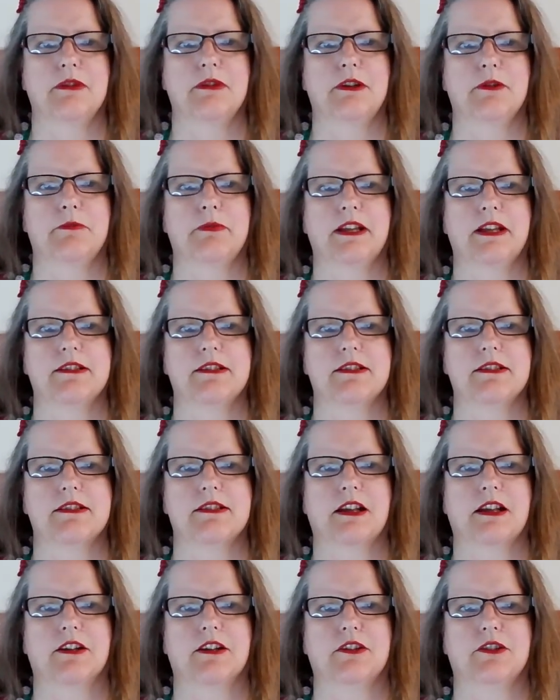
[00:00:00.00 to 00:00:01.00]
the middle bit is
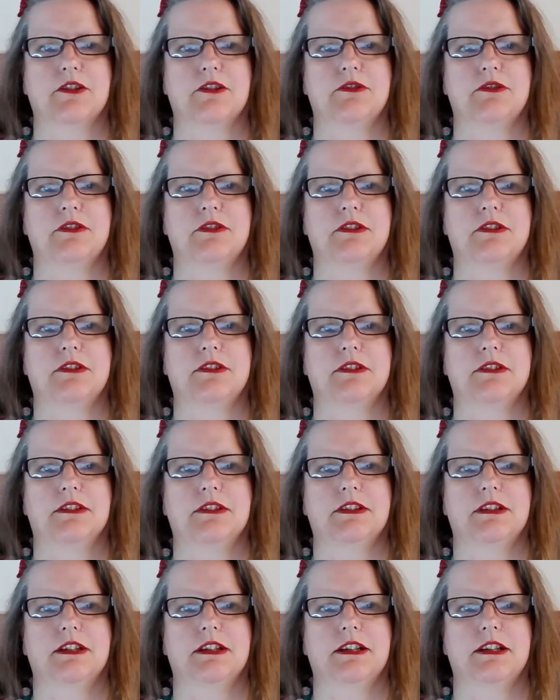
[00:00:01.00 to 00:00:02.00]
a circle,
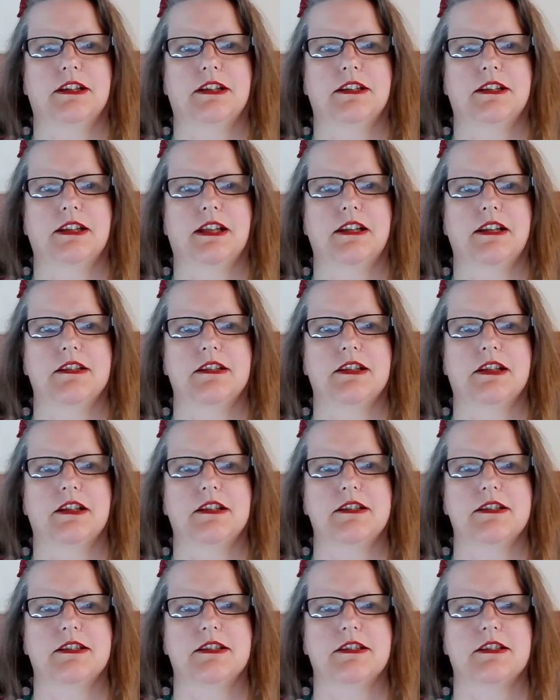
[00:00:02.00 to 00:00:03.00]
then it
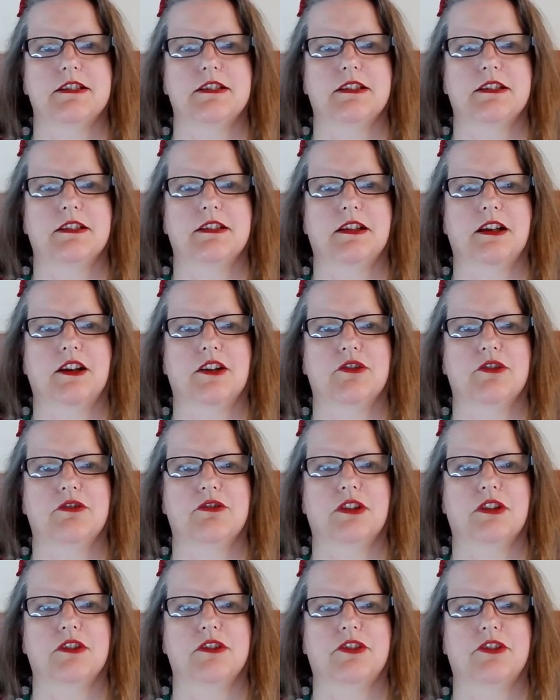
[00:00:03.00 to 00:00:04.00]
turns into a
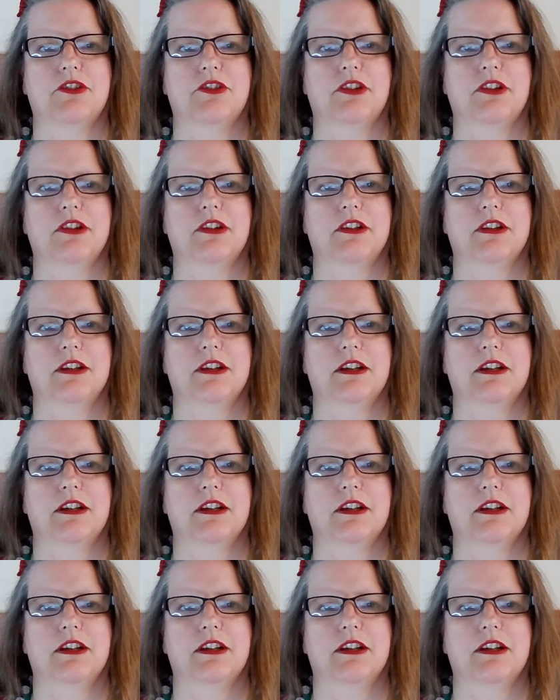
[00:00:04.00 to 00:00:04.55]
cross,